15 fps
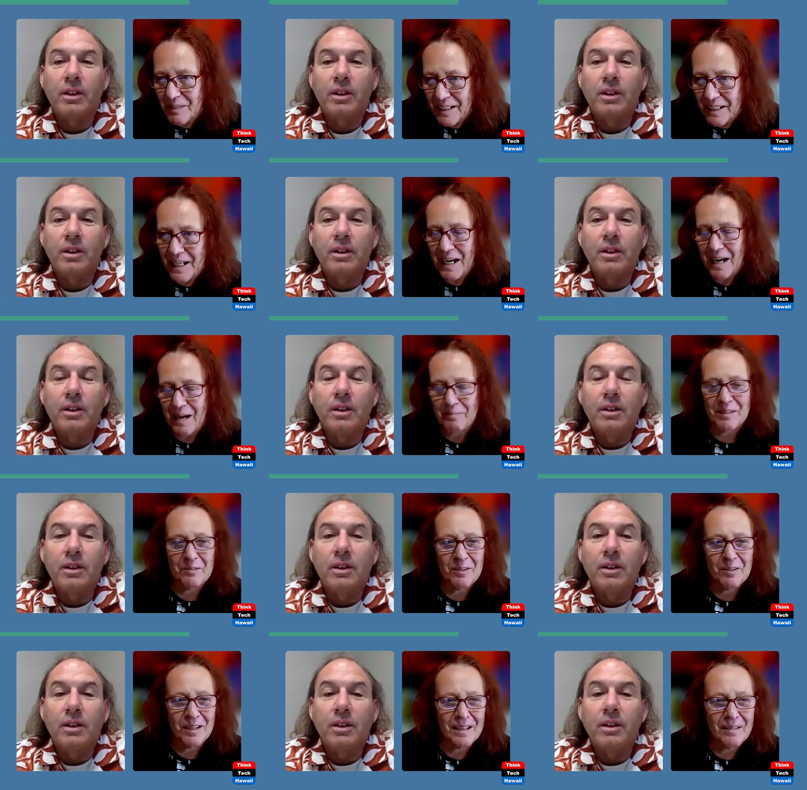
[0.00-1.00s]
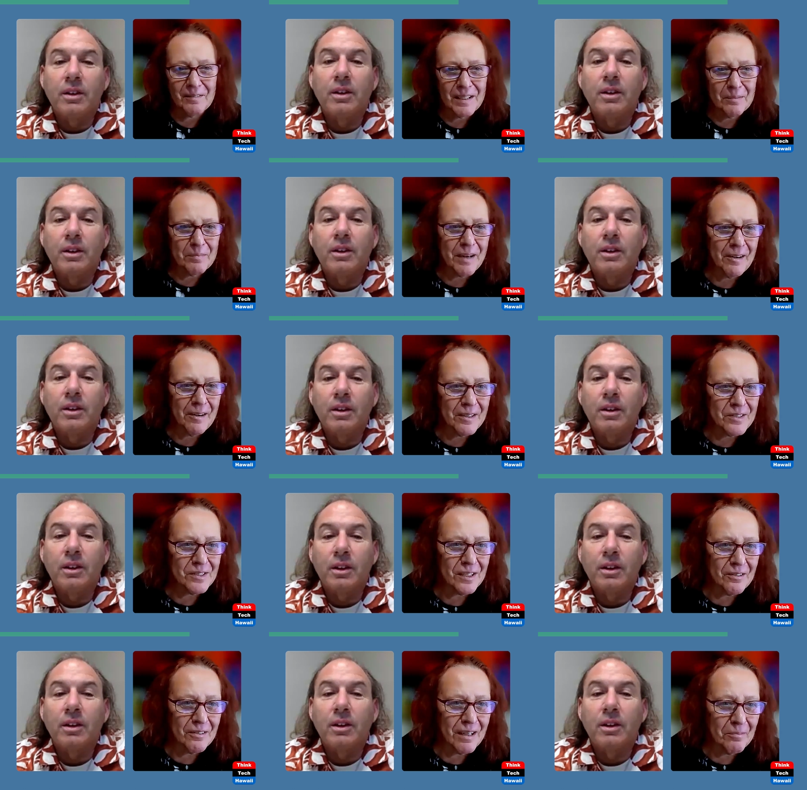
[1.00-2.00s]
Speaker 1: picking up the work of their
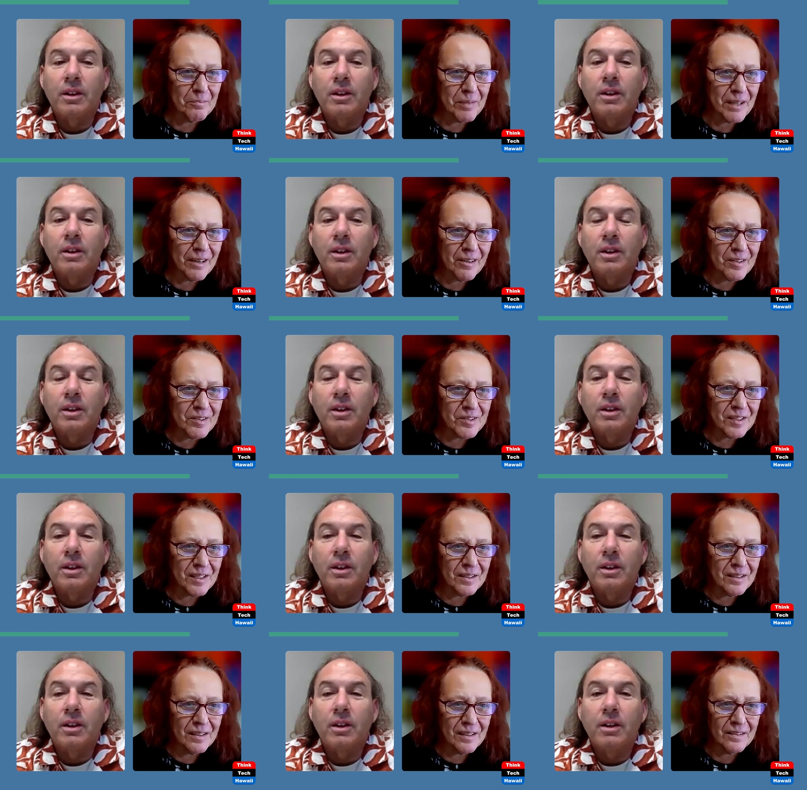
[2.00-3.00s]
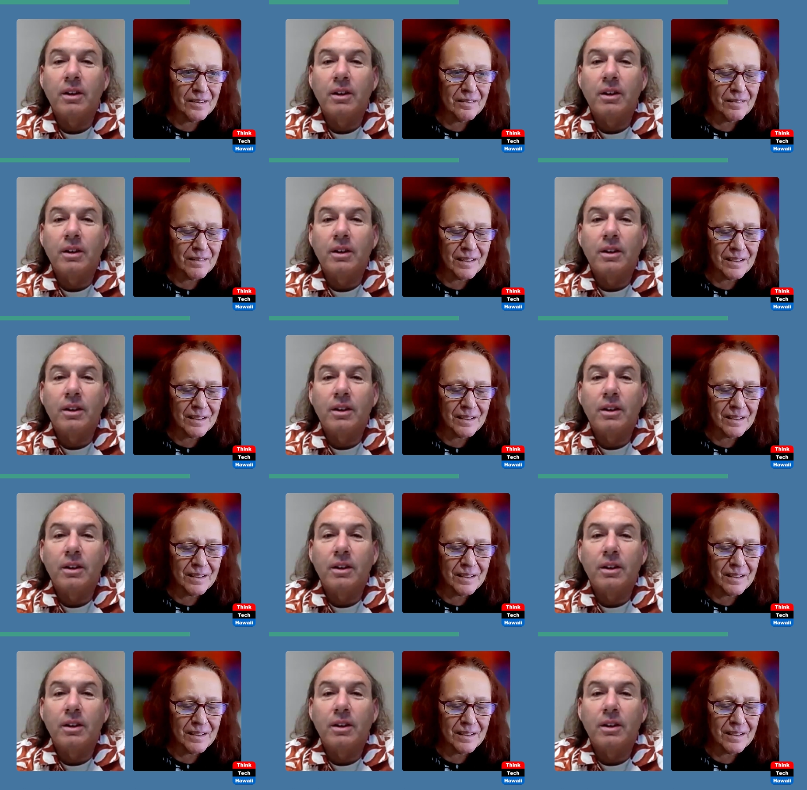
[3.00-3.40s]
parents and grandparents in in